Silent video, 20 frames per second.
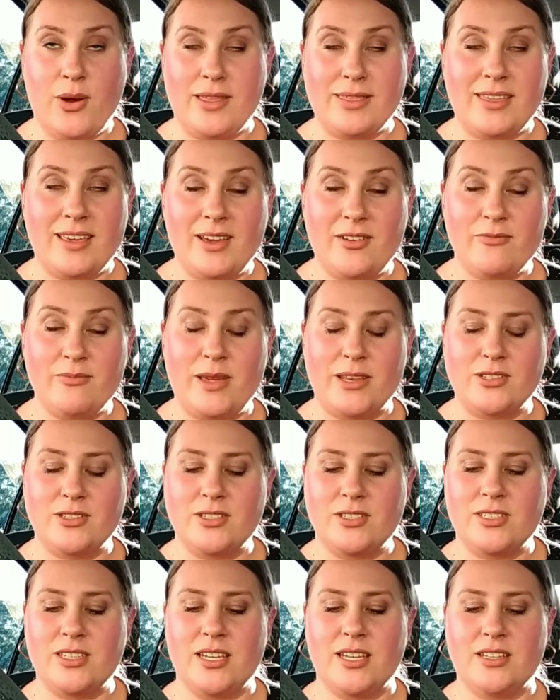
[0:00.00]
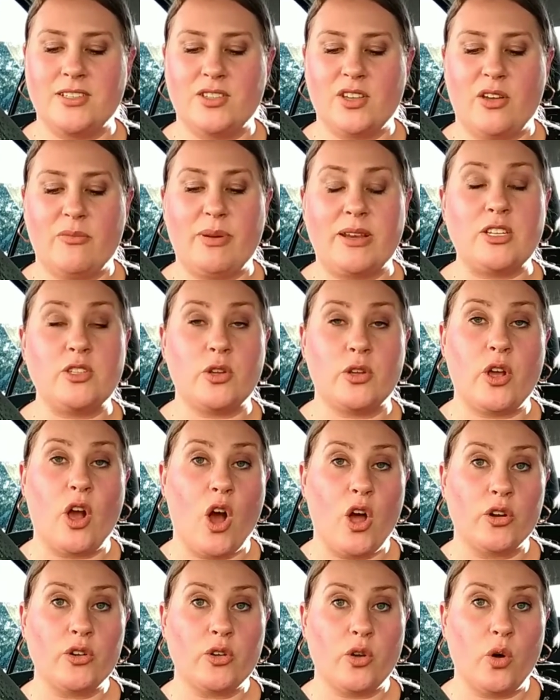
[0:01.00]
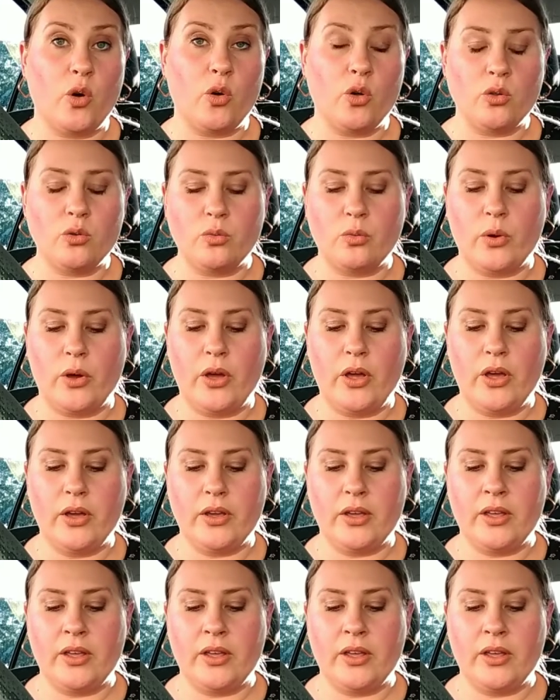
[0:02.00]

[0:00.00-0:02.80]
I think I've mentioned it. So I've been doing on-call work,